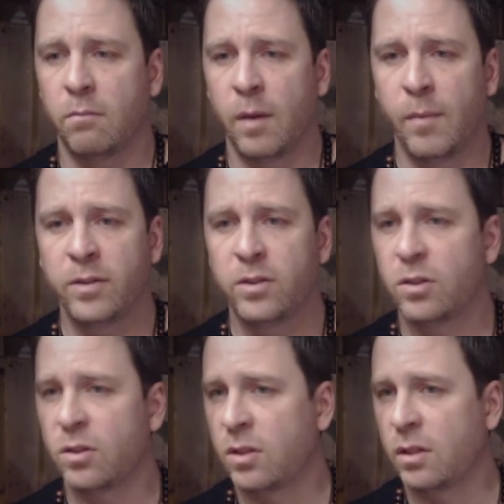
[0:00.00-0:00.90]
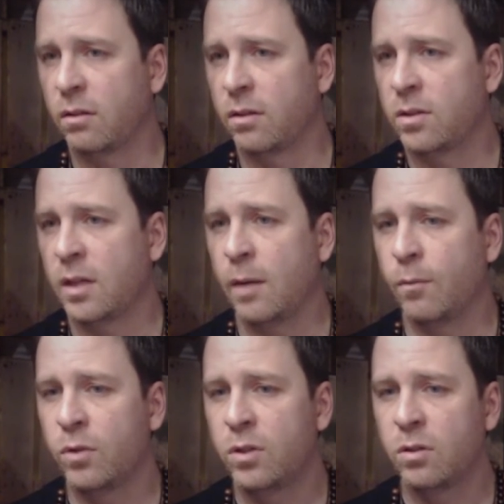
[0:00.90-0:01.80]
my message is still the
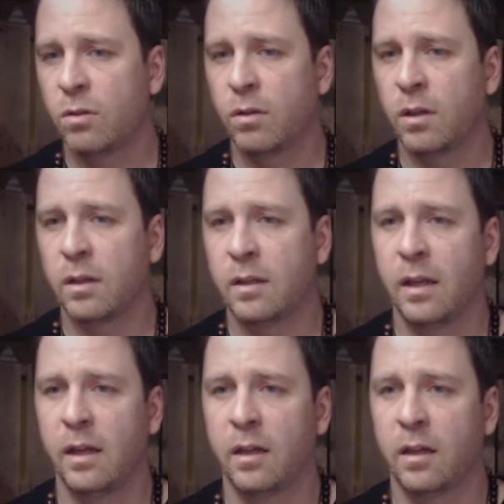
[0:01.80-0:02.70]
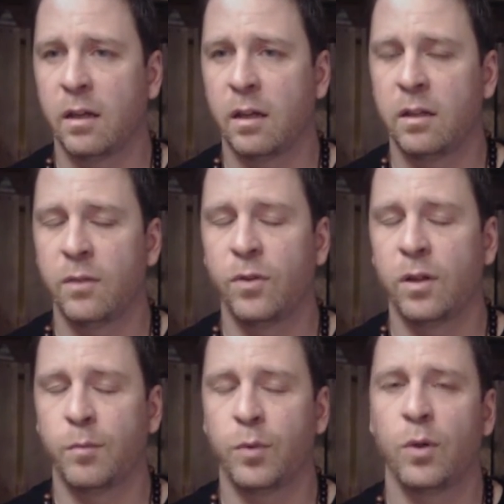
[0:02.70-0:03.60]
same. We're just going to take a
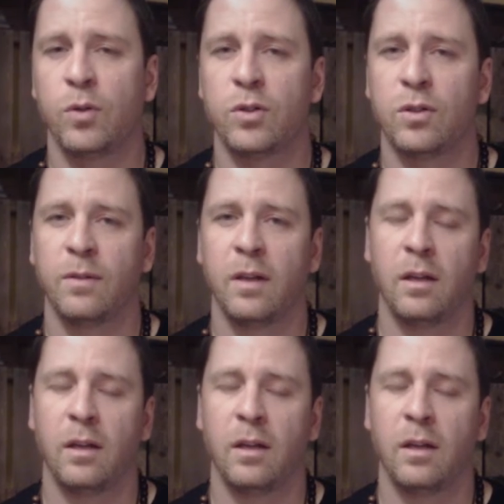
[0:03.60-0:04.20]
different approach.